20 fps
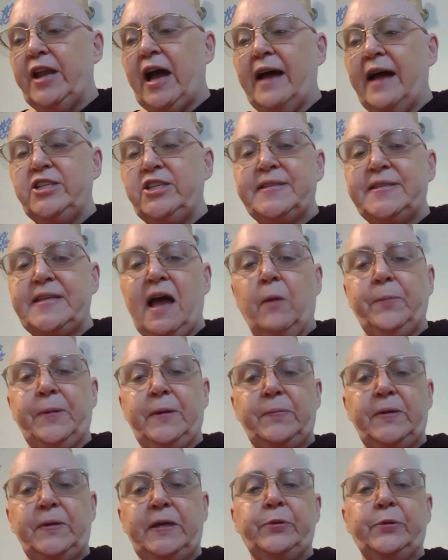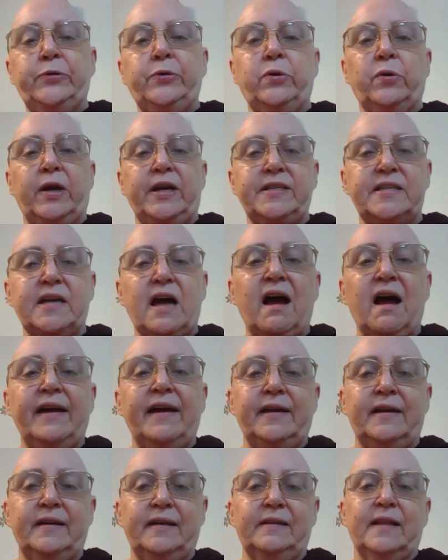not just helping people who are
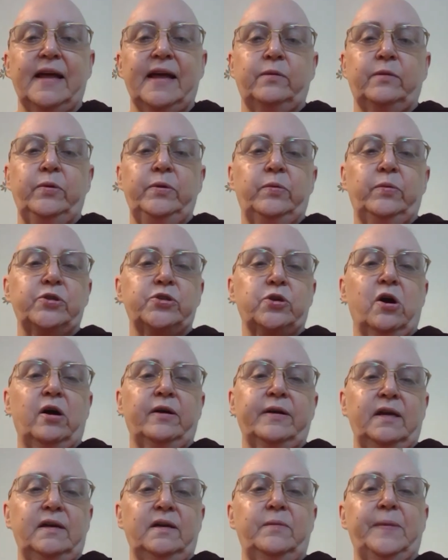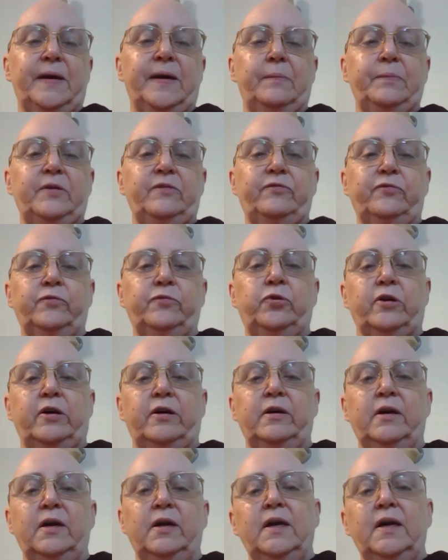dying, like we were talking about
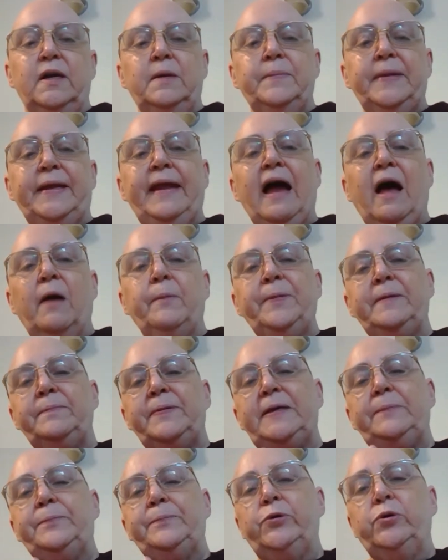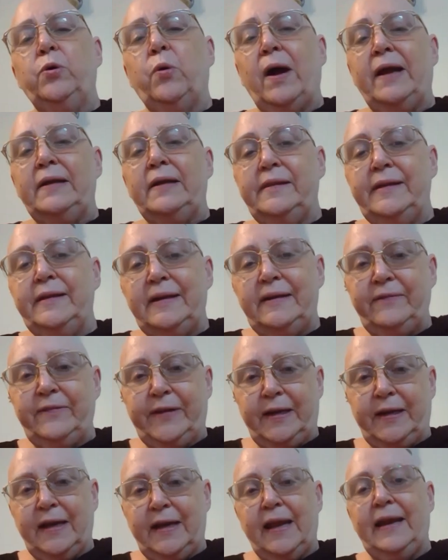before, but helping people who are
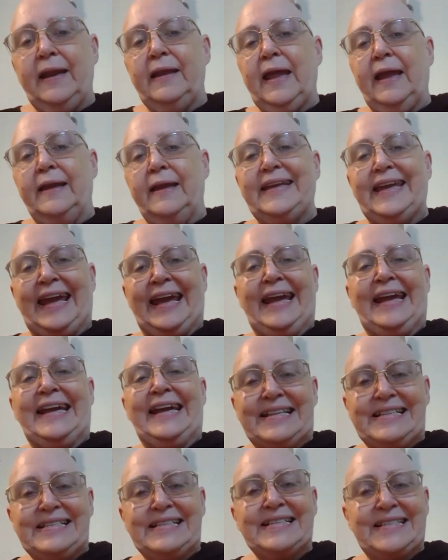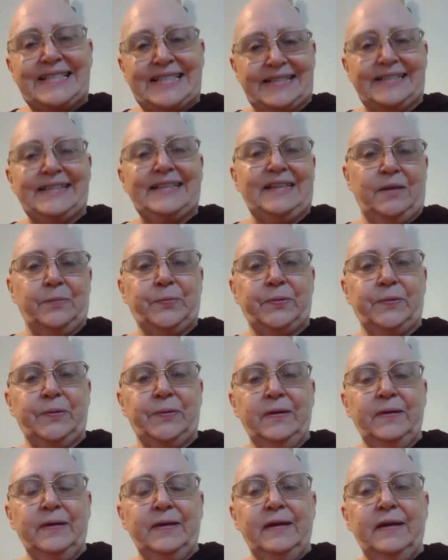living and, and can't sleep
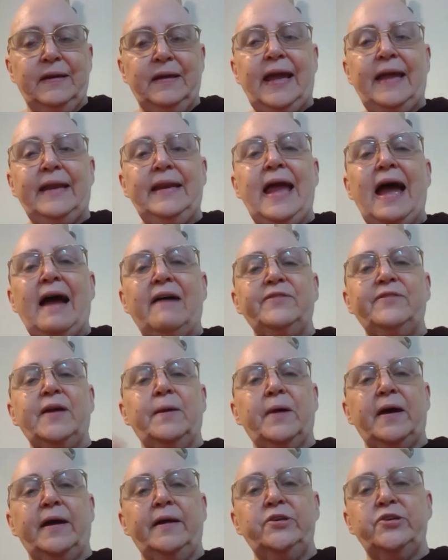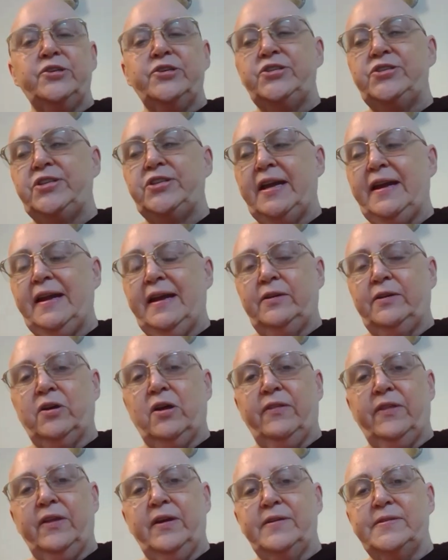and have them understand
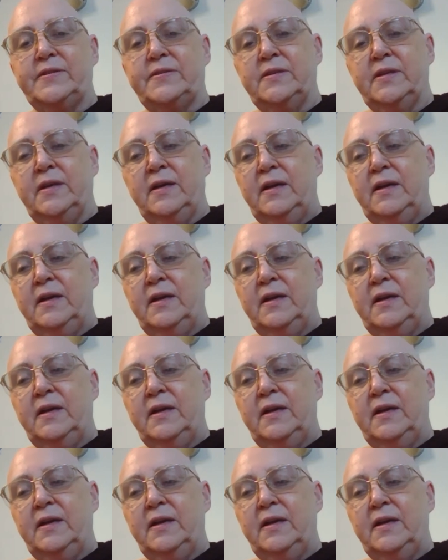all this.